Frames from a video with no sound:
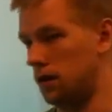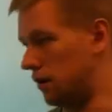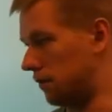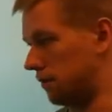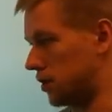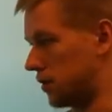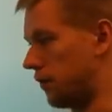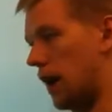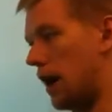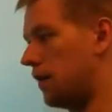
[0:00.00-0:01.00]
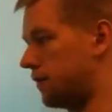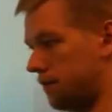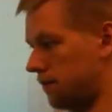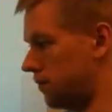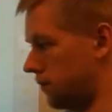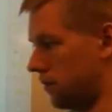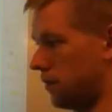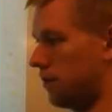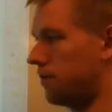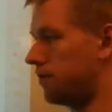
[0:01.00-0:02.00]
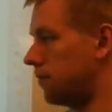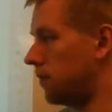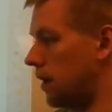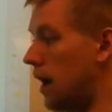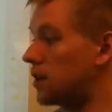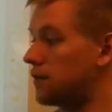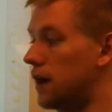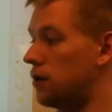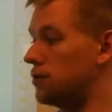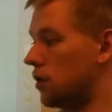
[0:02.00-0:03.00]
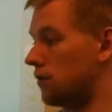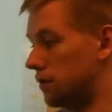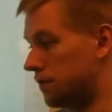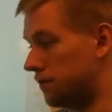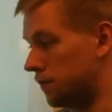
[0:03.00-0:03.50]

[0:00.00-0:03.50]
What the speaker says: in just 5 x values over.